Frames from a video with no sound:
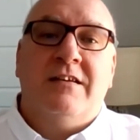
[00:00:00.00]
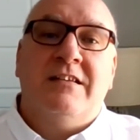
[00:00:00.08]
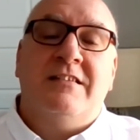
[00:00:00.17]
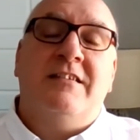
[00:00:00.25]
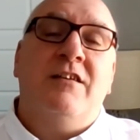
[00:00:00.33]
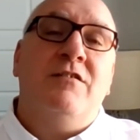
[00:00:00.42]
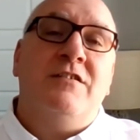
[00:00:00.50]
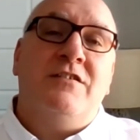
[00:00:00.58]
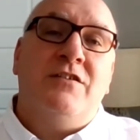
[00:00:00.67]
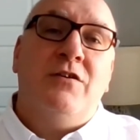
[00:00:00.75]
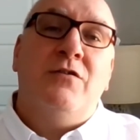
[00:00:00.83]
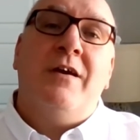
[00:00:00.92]

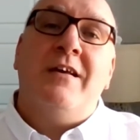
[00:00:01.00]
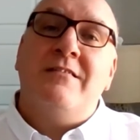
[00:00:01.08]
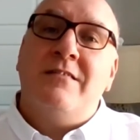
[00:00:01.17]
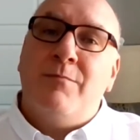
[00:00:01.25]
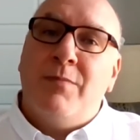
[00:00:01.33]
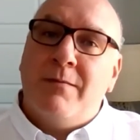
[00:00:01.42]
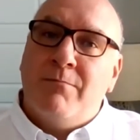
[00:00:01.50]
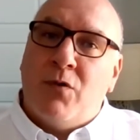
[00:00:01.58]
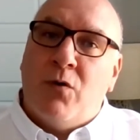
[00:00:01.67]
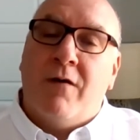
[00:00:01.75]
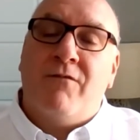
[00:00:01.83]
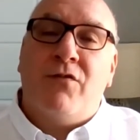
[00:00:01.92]
Series 2 has the big
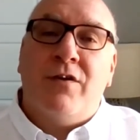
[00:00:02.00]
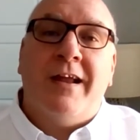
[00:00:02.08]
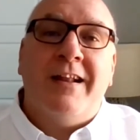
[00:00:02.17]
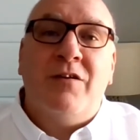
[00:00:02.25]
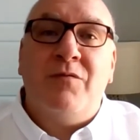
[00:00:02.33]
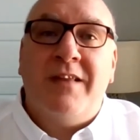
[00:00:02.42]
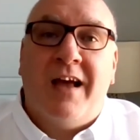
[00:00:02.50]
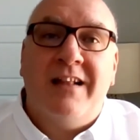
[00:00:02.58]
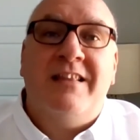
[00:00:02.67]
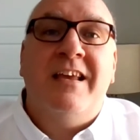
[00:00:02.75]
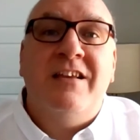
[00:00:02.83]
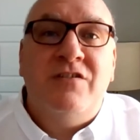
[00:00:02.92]
boy, Fernando
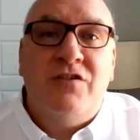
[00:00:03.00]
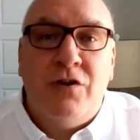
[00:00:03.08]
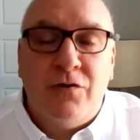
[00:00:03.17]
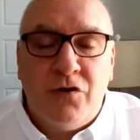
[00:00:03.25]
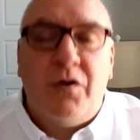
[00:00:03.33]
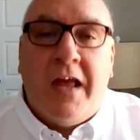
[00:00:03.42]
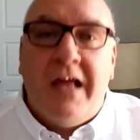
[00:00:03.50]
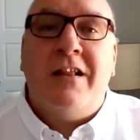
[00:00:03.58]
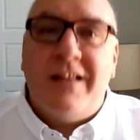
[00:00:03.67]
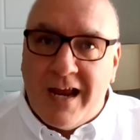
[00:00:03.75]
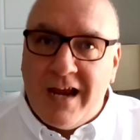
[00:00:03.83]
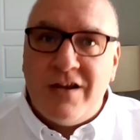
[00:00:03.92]
Tatis Jr.,
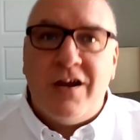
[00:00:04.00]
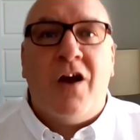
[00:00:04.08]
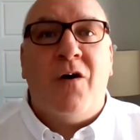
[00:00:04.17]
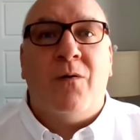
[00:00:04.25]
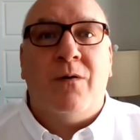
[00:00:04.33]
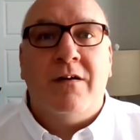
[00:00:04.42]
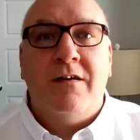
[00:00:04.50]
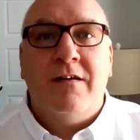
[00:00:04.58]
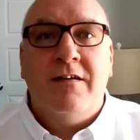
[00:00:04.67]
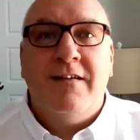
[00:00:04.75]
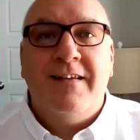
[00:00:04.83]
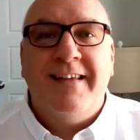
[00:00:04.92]
El Nino.
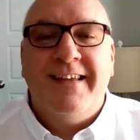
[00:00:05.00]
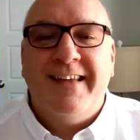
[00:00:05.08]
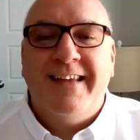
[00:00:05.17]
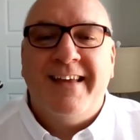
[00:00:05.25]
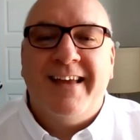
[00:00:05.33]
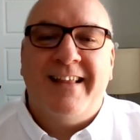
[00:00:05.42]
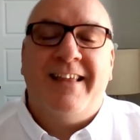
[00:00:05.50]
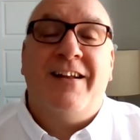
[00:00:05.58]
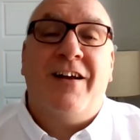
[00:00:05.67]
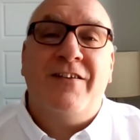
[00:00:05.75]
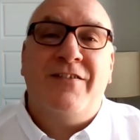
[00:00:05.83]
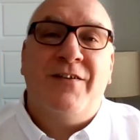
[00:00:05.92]
And then
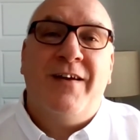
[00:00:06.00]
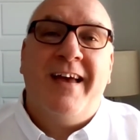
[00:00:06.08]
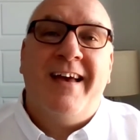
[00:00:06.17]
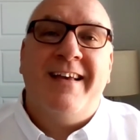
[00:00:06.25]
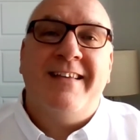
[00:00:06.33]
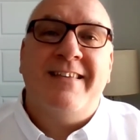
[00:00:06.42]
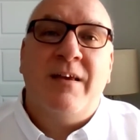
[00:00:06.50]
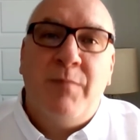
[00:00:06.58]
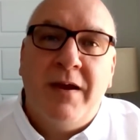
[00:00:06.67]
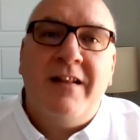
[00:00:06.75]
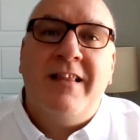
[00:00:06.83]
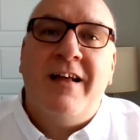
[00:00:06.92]
it also has
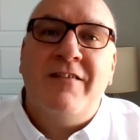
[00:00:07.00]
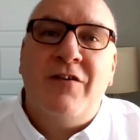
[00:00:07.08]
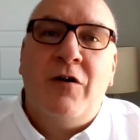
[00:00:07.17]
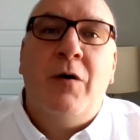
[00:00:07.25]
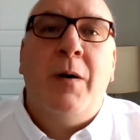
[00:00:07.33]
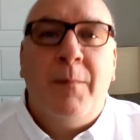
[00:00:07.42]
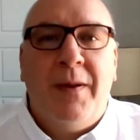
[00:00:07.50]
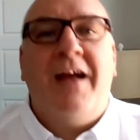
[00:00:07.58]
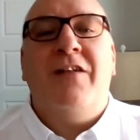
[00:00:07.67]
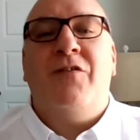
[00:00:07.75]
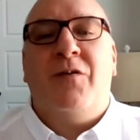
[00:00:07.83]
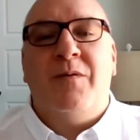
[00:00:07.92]
Pete Alonso,
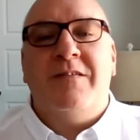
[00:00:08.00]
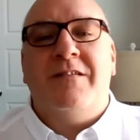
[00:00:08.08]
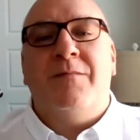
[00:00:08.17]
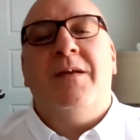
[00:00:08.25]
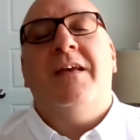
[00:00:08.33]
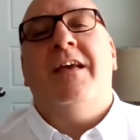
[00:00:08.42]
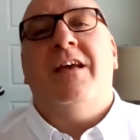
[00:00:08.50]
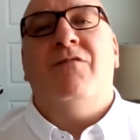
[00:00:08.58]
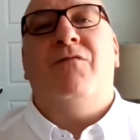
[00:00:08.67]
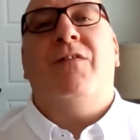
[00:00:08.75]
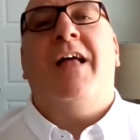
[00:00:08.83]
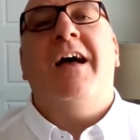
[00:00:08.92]
Patrick Wisdom,
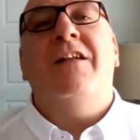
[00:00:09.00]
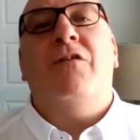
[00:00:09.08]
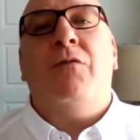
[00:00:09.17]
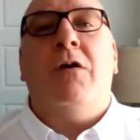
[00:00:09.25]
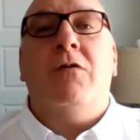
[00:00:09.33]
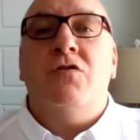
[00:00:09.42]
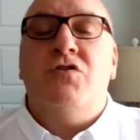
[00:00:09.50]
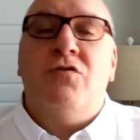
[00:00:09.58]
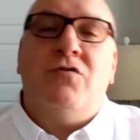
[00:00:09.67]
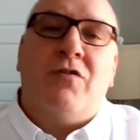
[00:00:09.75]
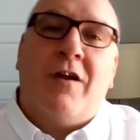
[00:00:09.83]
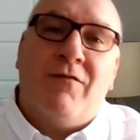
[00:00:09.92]
and Vlad Guerrero
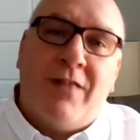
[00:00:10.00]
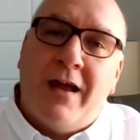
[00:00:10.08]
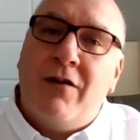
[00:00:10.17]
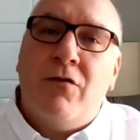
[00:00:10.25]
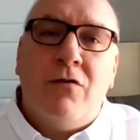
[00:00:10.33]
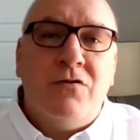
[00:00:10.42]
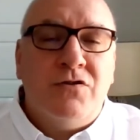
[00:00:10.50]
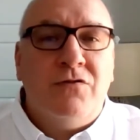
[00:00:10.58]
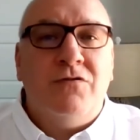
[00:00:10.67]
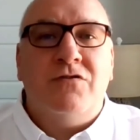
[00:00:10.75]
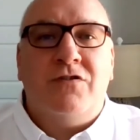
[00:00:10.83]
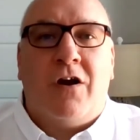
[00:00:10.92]
Jr. Now, Vlad Guerrero
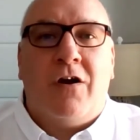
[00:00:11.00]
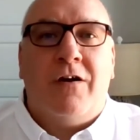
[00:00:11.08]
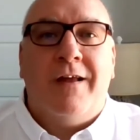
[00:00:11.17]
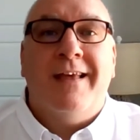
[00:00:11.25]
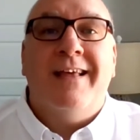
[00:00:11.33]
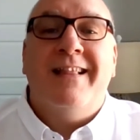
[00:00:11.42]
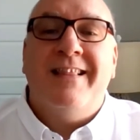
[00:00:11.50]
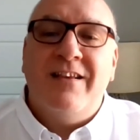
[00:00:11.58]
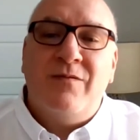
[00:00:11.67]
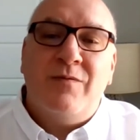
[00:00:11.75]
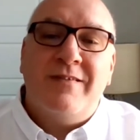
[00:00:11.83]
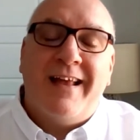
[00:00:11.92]
Jr.'s card,
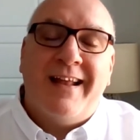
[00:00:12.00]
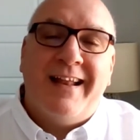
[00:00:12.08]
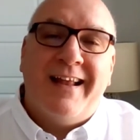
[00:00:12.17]
this was